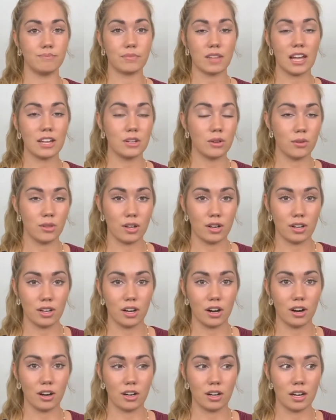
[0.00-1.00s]
I know
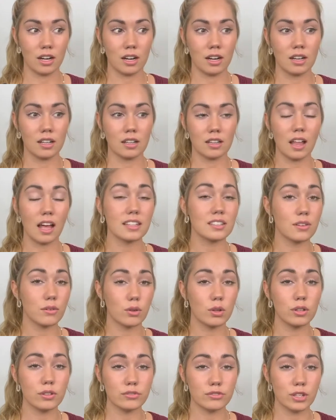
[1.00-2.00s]
there are lots of
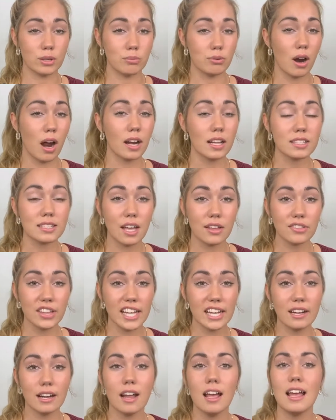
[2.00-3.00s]
gluten-free products out
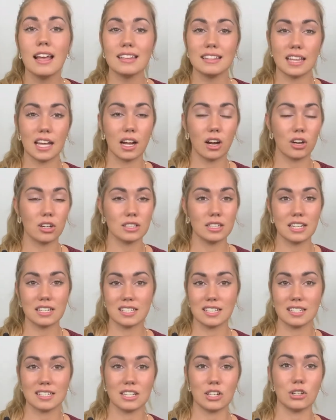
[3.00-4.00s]
there that aren't
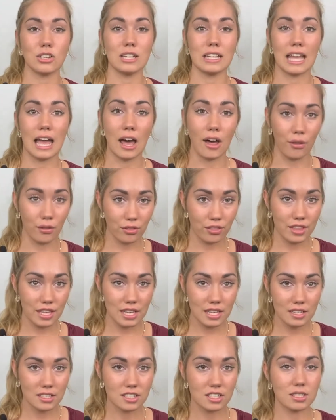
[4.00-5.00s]
necessarily
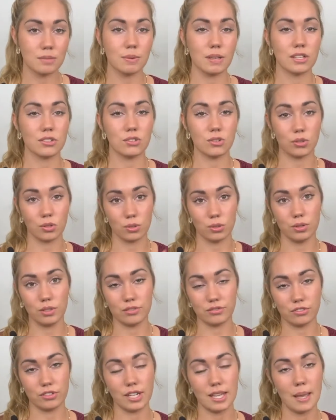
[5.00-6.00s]
healthy just because they're
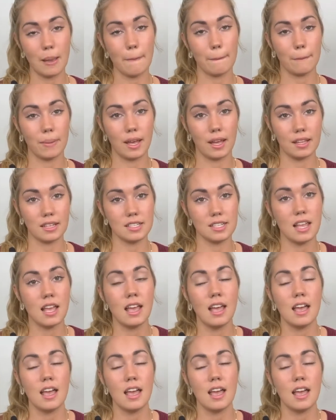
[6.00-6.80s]
gluten-free, but